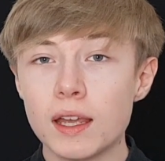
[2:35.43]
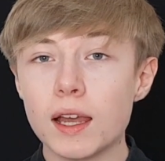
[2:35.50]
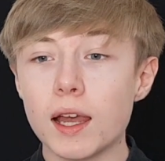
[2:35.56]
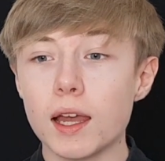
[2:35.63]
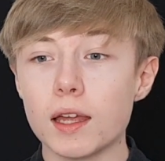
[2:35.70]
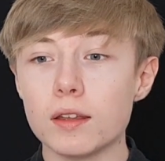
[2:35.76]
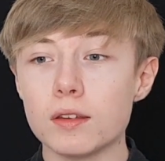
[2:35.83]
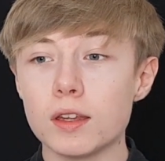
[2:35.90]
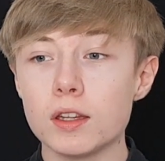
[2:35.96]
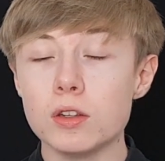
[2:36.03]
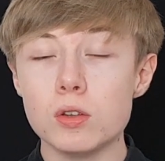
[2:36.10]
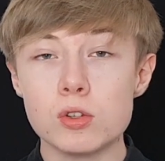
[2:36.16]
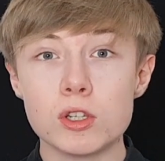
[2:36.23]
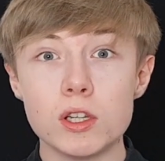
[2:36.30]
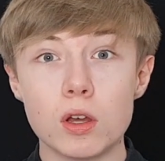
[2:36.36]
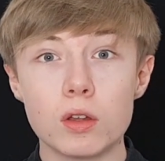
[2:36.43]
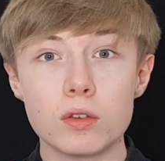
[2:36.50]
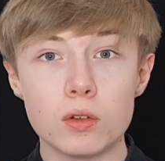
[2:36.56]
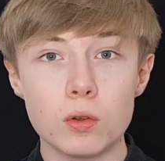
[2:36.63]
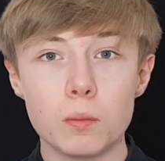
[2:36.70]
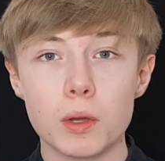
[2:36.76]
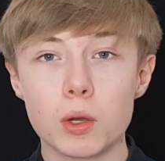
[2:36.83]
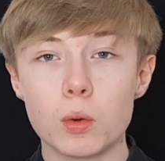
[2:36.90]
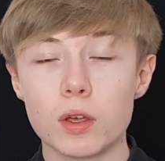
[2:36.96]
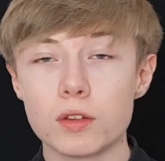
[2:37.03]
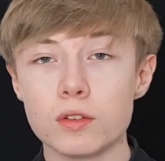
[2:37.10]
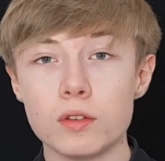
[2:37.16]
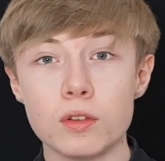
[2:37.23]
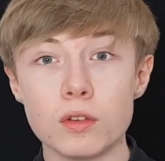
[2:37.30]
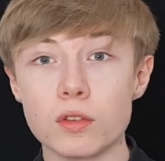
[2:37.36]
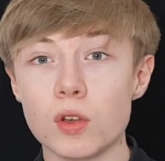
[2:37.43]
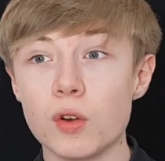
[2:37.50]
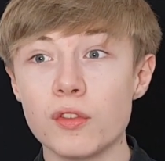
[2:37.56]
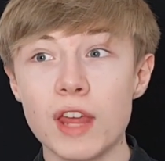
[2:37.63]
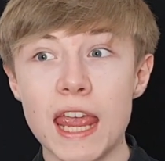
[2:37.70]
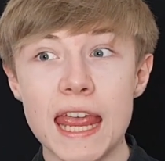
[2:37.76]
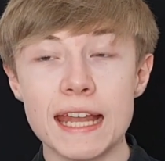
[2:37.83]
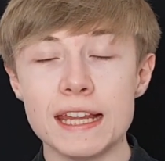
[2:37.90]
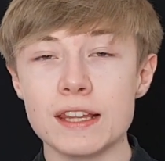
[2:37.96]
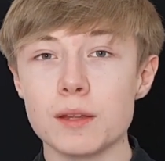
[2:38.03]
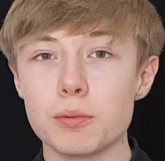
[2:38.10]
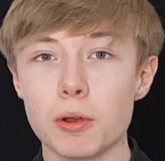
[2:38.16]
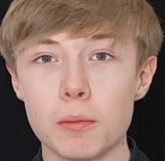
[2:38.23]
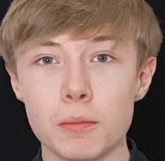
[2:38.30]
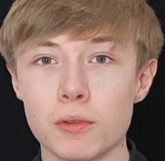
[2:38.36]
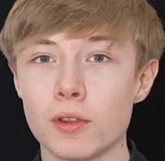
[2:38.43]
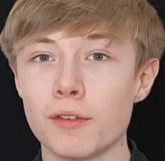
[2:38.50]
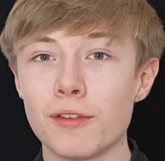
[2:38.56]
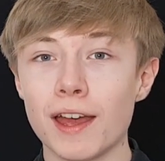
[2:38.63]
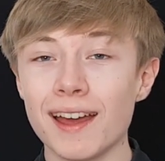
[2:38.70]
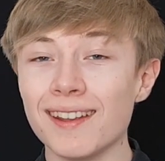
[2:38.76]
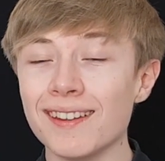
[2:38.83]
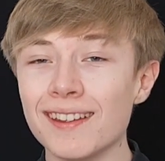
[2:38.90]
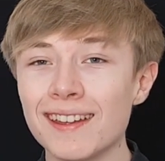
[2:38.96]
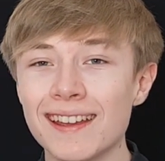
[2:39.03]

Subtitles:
and it usually answered all my questions and solved any of the problems I've had,